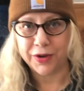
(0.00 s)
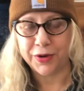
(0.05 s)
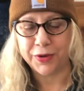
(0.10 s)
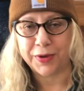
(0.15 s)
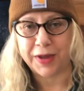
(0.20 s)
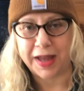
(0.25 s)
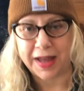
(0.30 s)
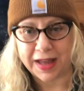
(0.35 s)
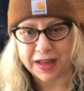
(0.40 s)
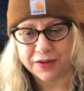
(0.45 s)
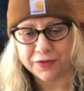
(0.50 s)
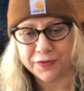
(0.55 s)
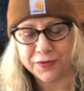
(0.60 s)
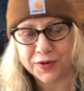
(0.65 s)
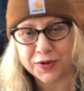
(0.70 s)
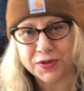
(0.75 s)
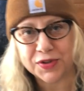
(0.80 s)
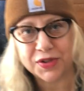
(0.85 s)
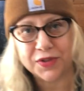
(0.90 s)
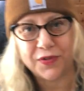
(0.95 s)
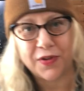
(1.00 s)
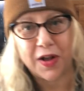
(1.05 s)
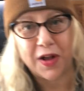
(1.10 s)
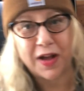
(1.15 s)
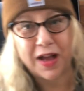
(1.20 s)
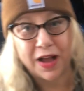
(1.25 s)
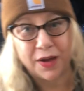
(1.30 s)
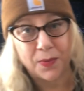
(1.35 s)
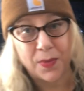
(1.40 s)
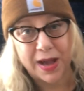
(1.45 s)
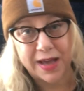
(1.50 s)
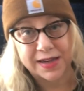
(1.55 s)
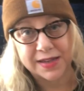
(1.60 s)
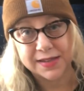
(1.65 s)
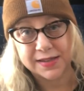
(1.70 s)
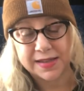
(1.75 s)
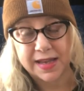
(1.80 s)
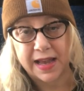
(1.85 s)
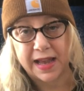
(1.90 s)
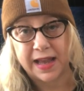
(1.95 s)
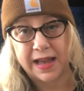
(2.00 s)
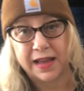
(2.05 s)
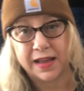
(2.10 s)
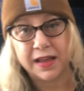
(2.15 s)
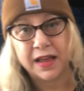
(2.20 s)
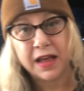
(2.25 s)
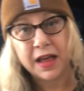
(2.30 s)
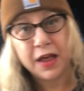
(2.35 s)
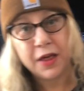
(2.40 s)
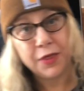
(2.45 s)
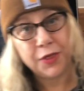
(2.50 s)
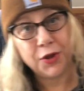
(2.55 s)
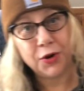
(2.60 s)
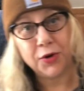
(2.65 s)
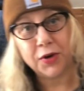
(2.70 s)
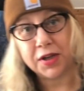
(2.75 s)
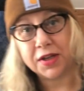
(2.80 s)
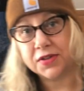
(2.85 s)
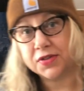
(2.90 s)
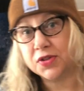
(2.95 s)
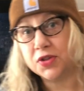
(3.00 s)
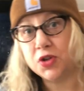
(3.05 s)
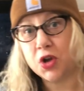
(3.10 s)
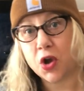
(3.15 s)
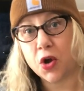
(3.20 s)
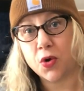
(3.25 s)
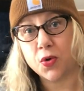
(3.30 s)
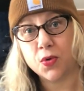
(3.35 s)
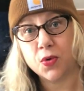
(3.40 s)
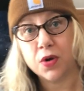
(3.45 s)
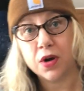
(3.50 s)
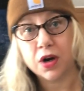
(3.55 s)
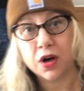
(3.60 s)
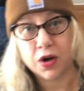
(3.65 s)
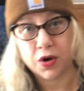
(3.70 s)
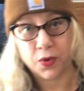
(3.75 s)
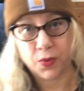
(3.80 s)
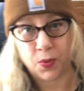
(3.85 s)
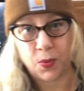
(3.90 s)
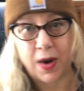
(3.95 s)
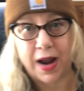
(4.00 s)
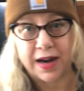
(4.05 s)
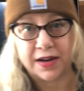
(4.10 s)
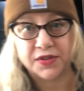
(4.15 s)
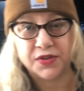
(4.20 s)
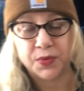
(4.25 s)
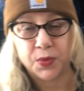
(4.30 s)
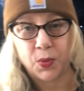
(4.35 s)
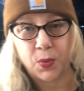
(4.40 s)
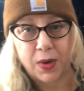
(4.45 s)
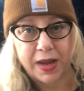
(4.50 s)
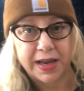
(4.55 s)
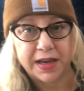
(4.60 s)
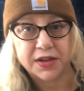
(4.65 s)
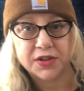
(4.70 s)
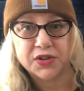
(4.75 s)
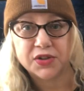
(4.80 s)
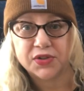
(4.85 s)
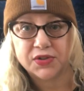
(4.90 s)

Okay, first of all, I wanna say, there is no correct way to